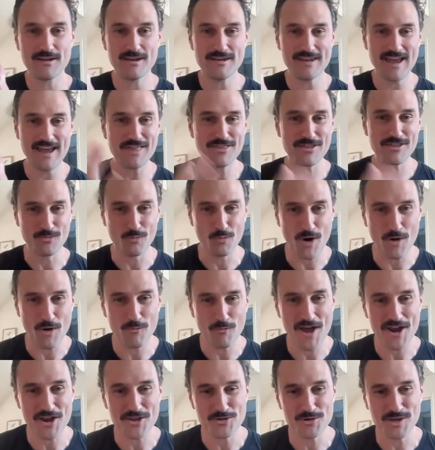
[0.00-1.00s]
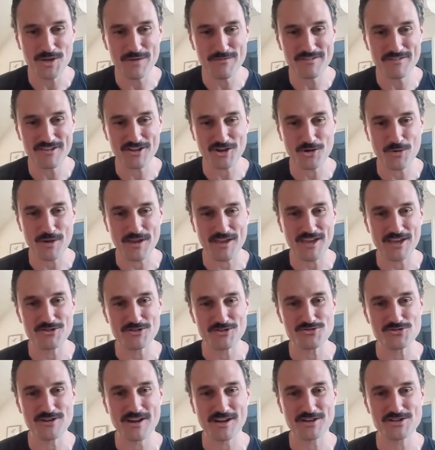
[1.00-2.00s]
Nathan, why don't you give us a quick
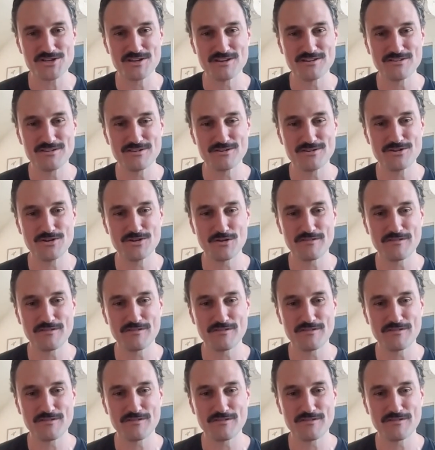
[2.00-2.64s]
introduction to